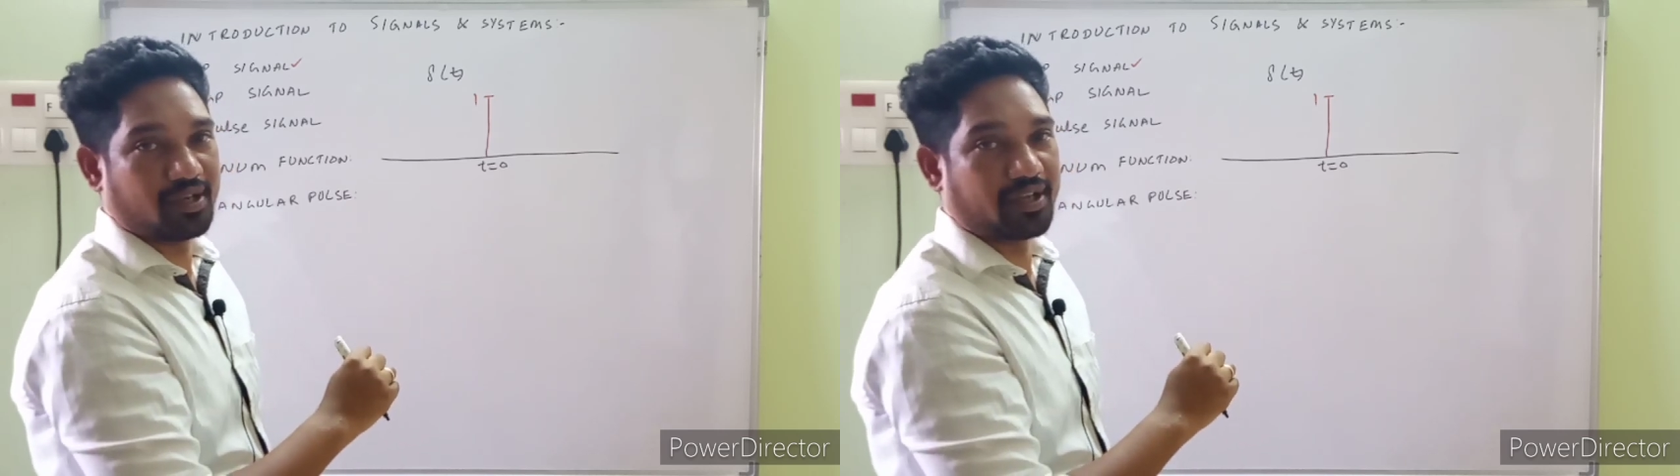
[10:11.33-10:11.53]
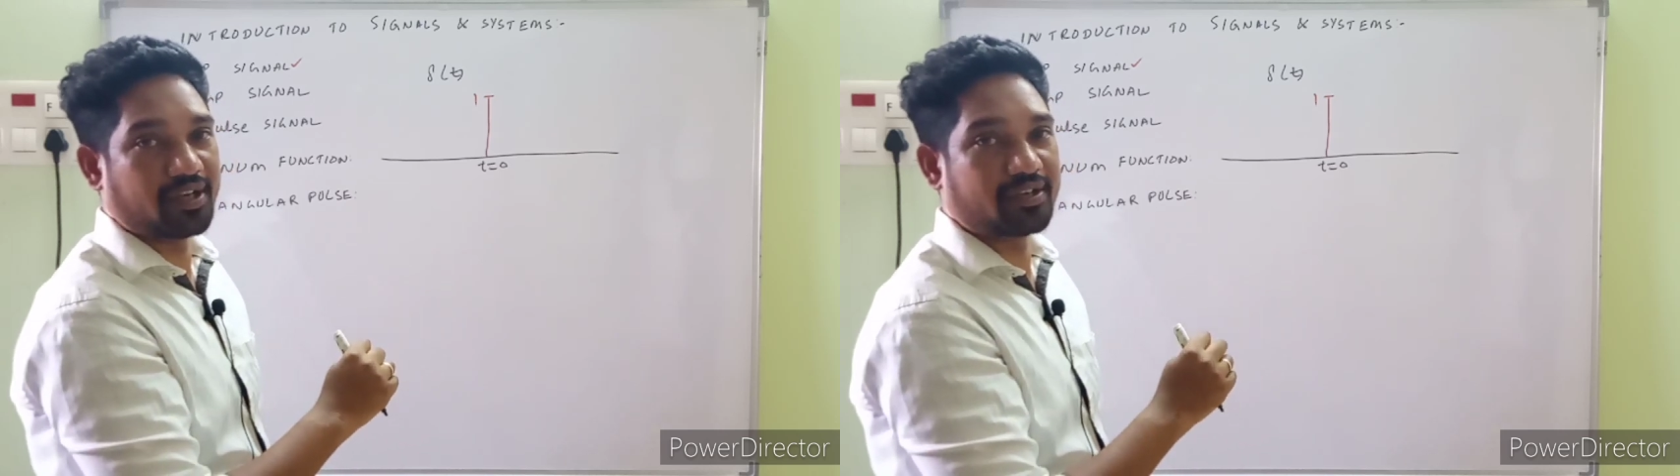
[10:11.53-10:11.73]

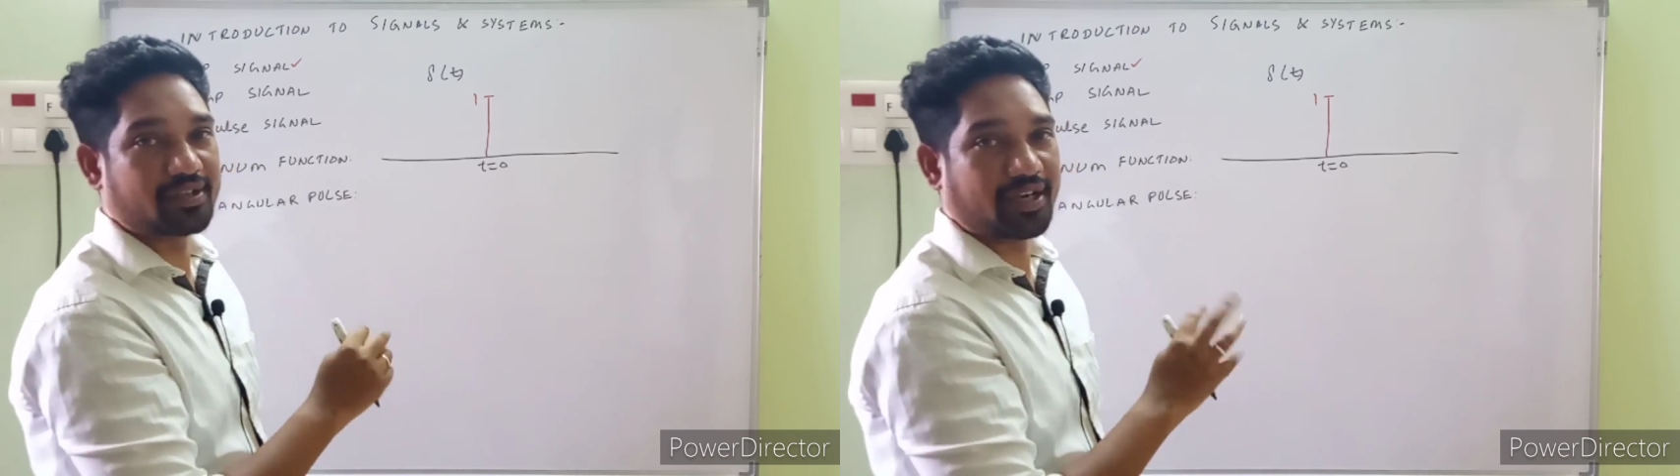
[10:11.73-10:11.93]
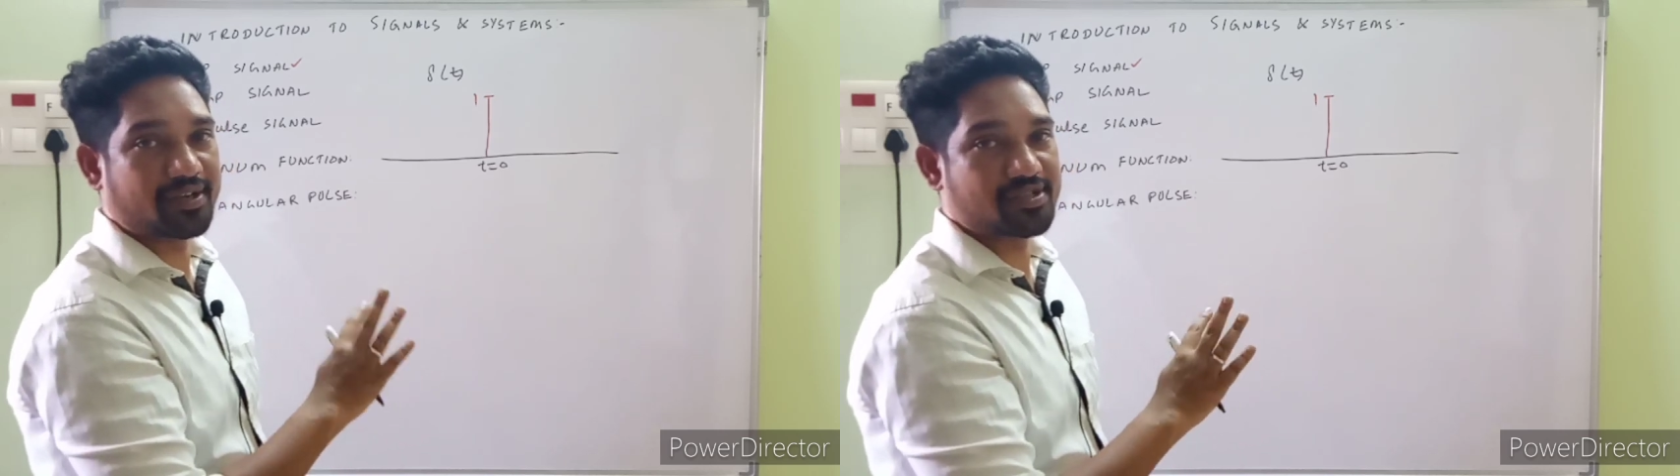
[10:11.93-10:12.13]
An
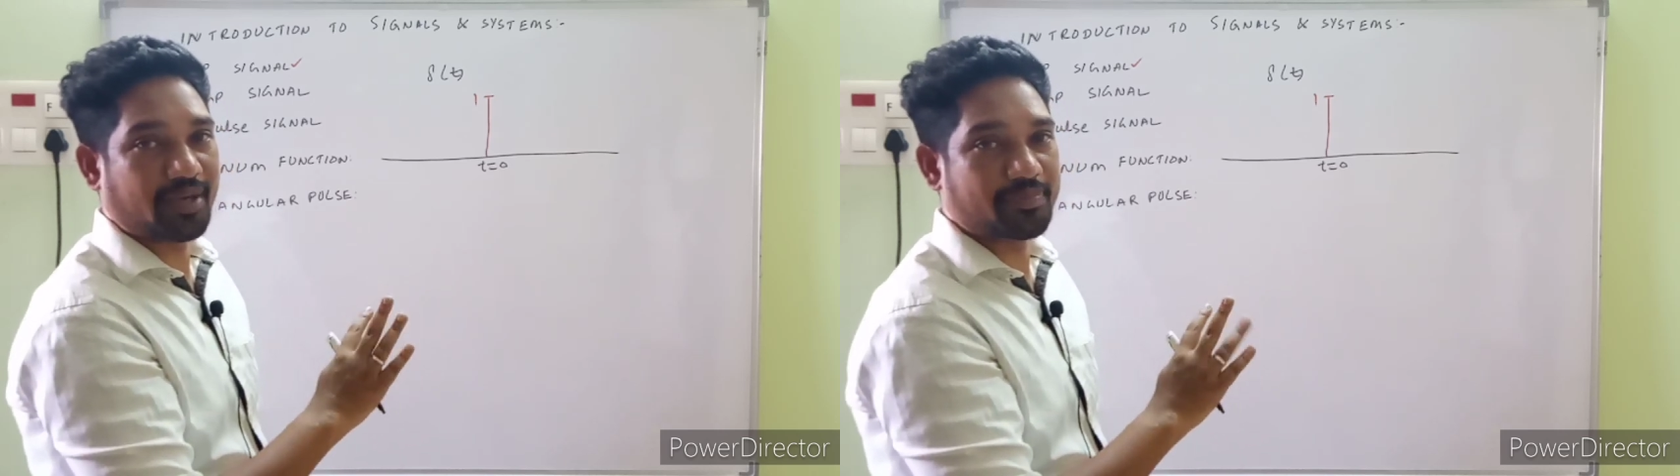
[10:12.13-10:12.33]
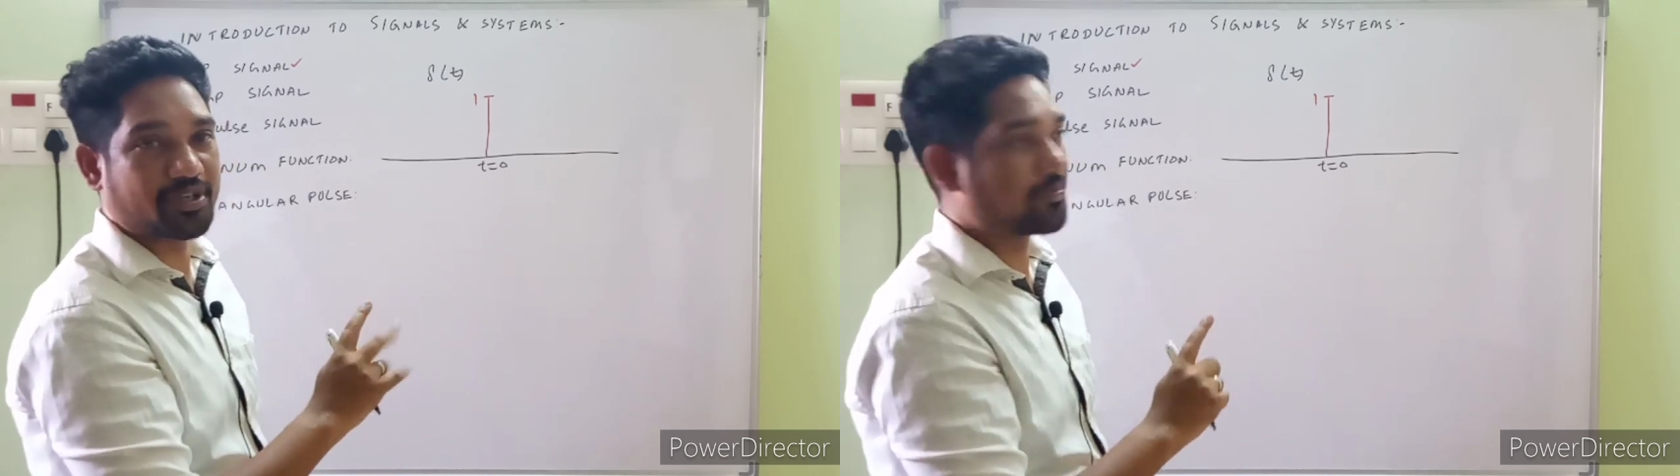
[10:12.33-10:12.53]
entire
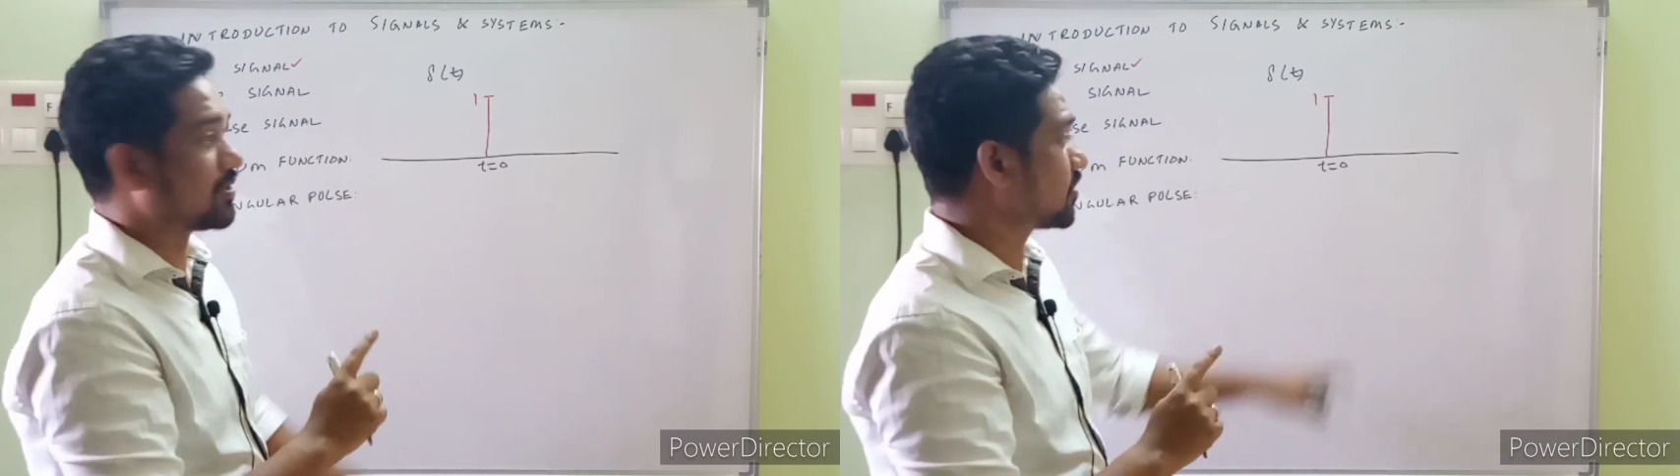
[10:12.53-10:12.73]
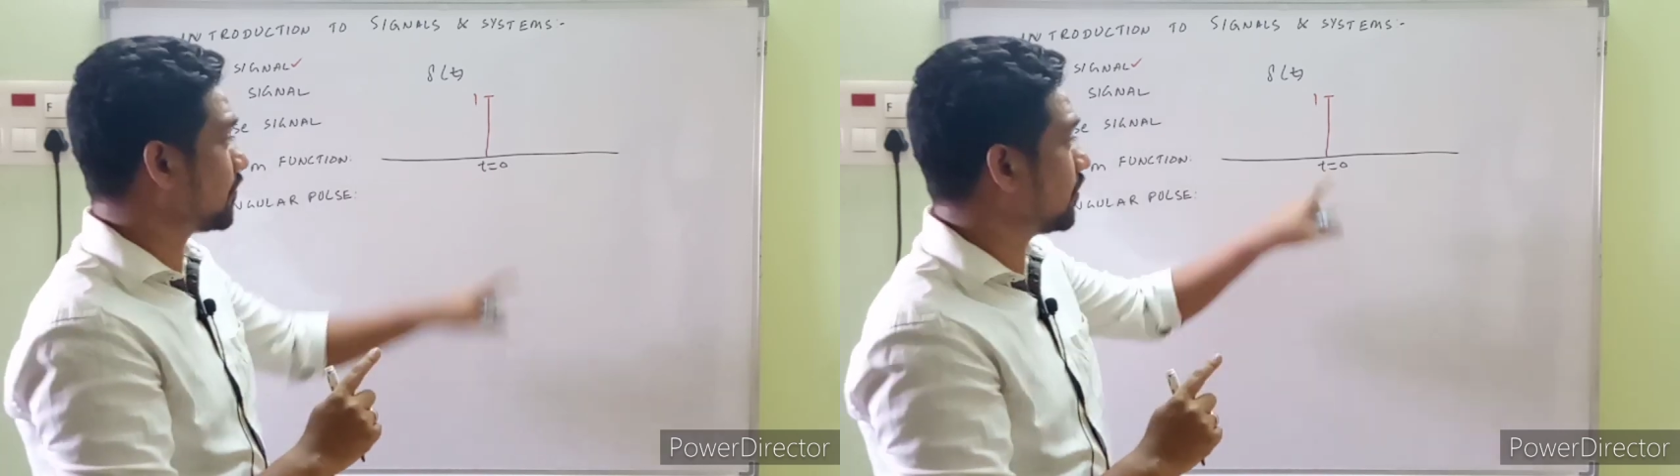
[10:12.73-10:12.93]
chapter
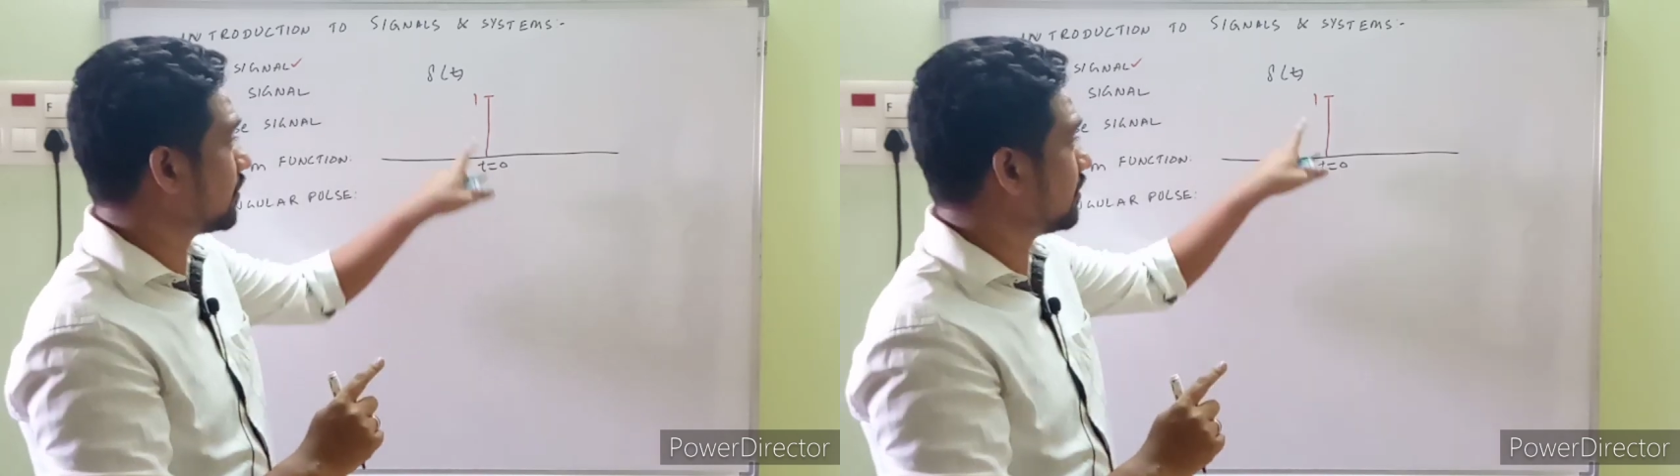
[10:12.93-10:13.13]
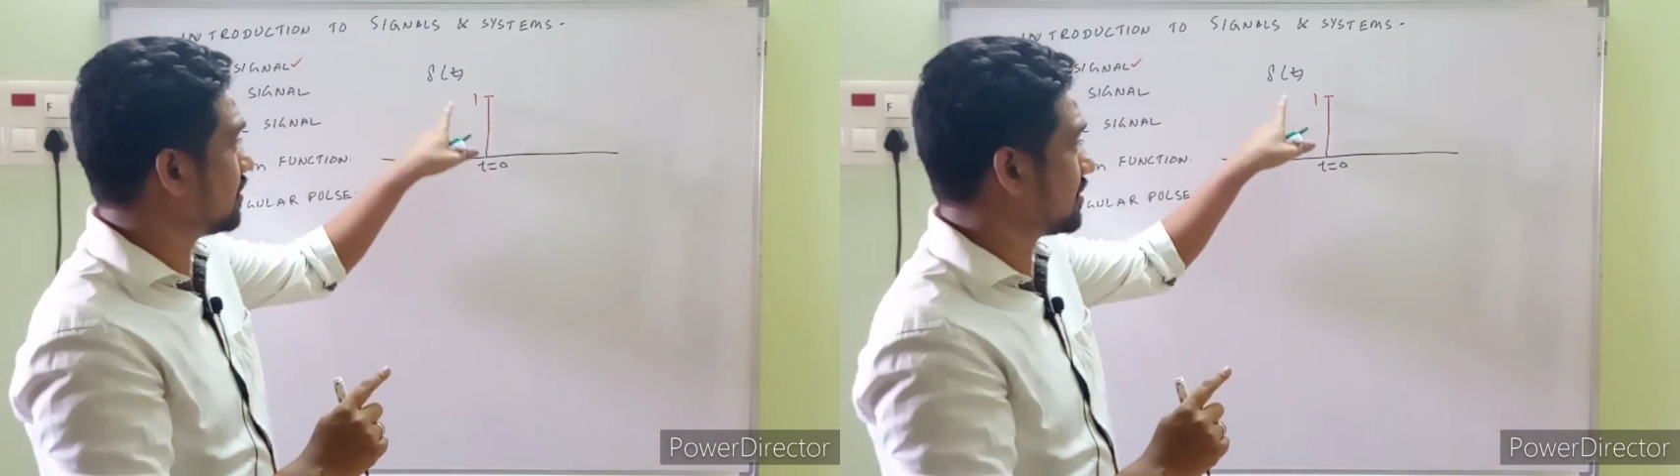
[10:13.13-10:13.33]
depends
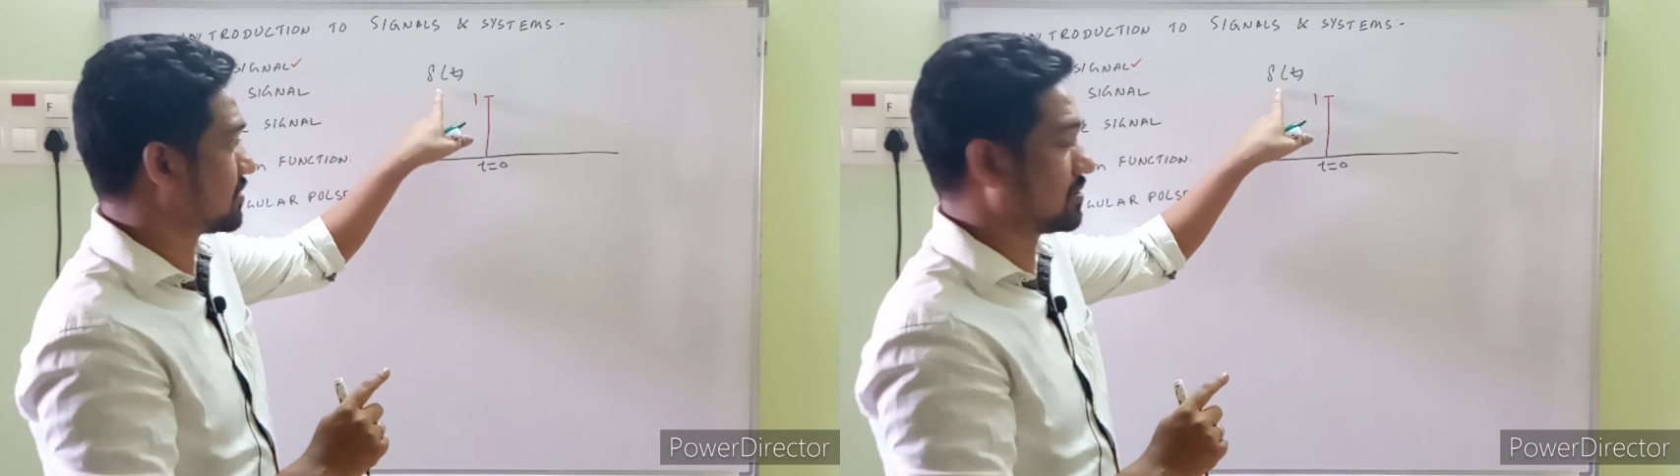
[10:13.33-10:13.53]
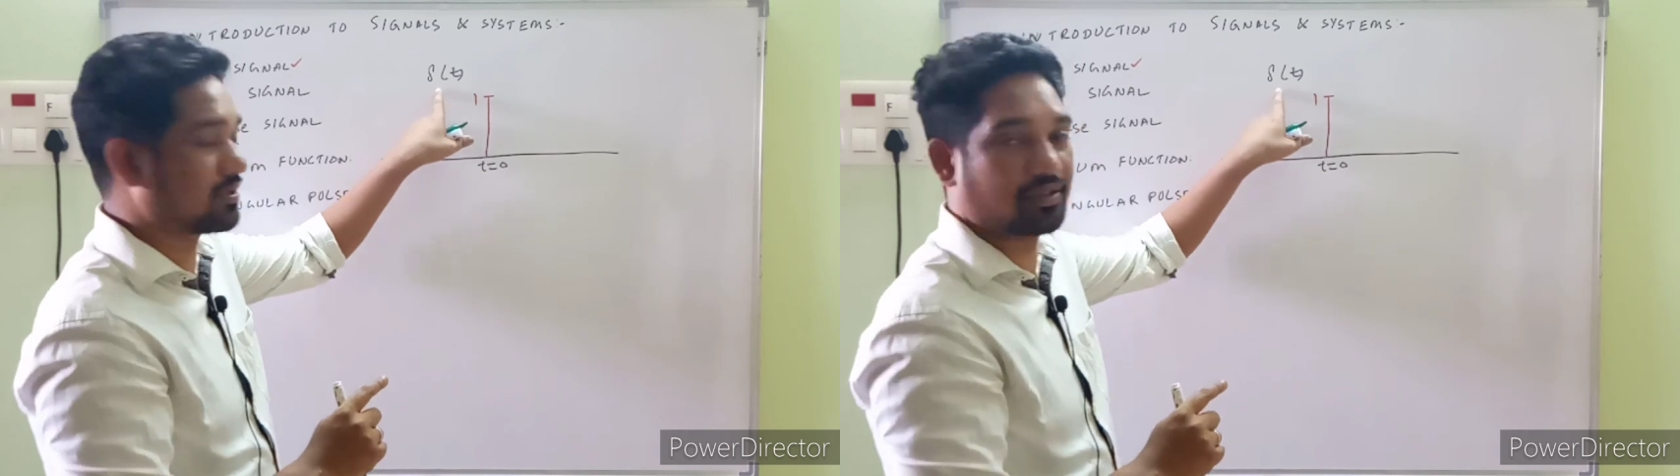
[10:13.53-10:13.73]
upon
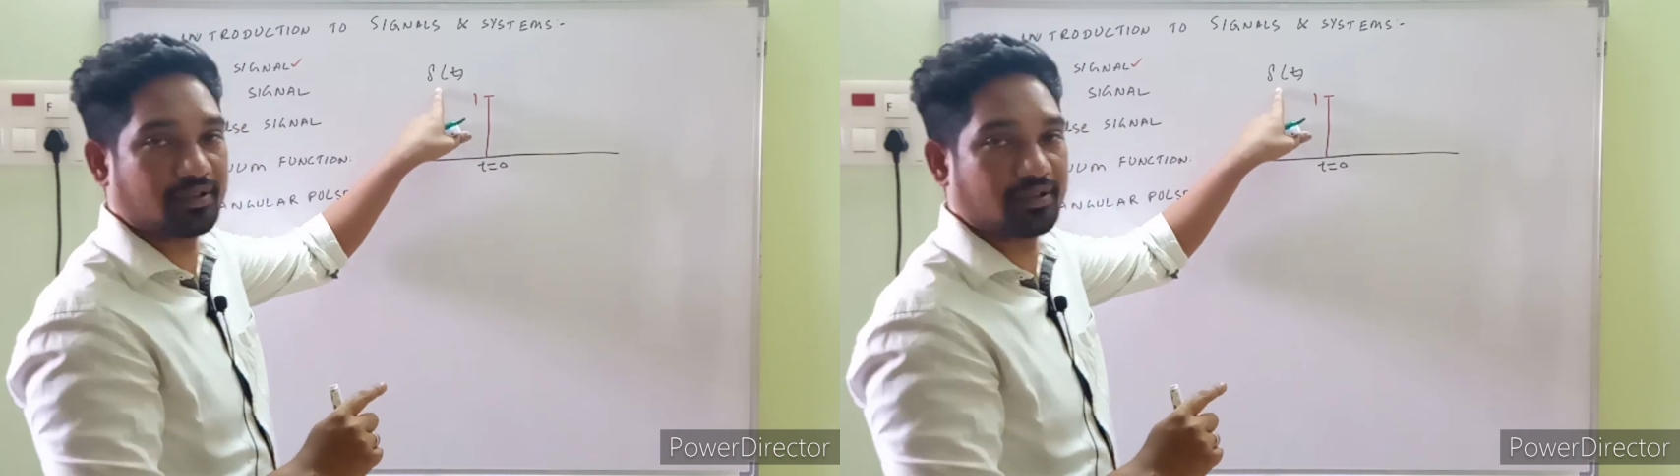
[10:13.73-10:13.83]
this.